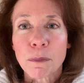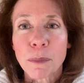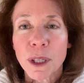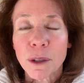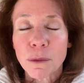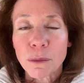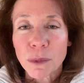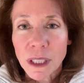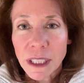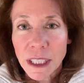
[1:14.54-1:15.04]
But
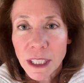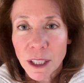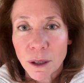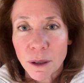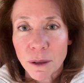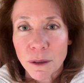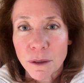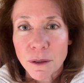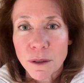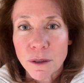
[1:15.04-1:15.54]
it really
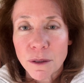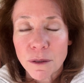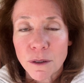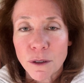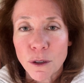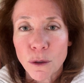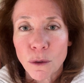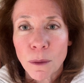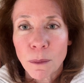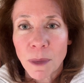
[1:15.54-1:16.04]
goes
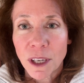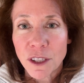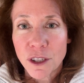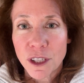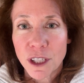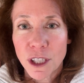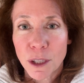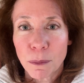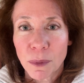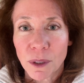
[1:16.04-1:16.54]
to a much
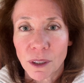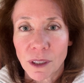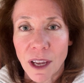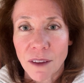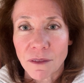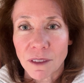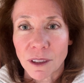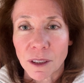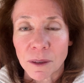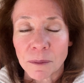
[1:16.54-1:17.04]
deeper
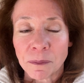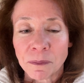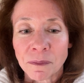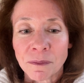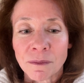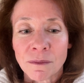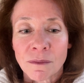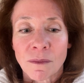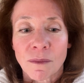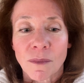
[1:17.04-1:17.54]
level.
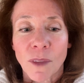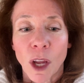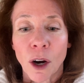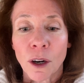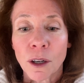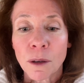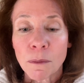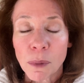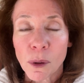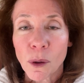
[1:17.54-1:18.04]

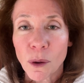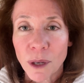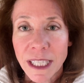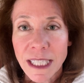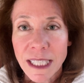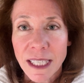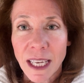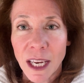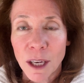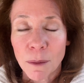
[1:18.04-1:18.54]
Our
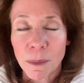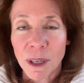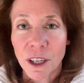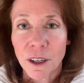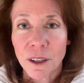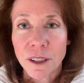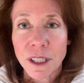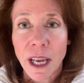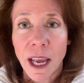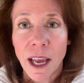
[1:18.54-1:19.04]
employees came
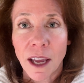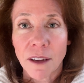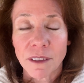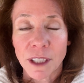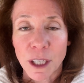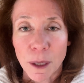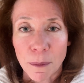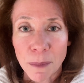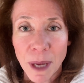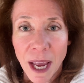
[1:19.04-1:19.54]
here to have
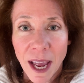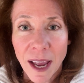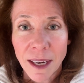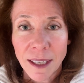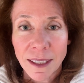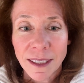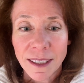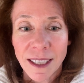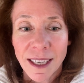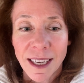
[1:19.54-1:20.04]
an
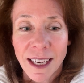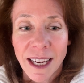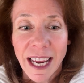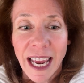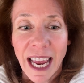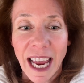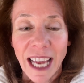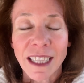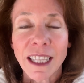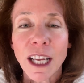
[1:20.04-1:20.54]
impact,
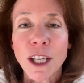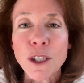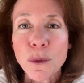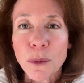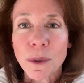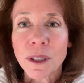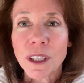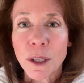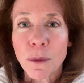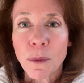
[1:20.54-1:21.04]
and that's
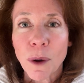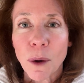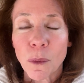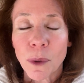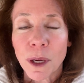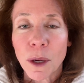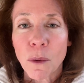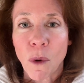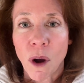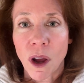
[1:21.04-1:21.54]
really what
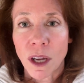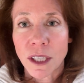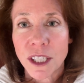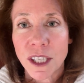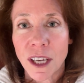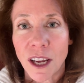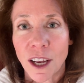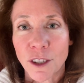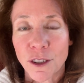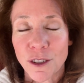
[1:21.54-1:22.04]
we want
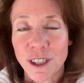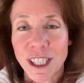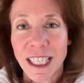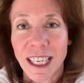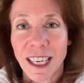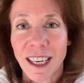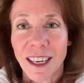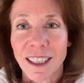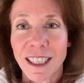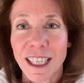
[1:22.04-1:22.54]
to
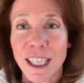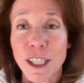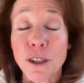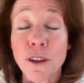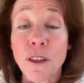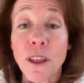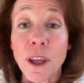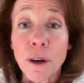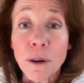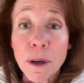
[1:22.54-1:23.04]
understand,
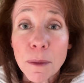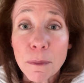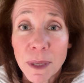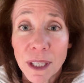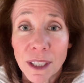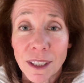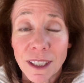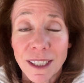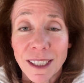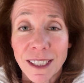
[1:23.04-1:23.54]
is their
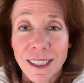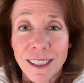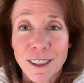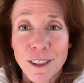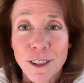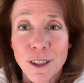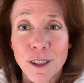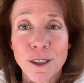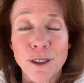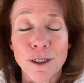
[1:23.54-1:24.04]
ability
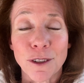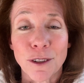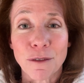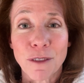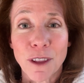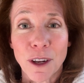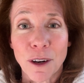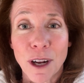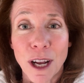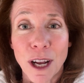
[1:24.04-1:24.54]
to serve their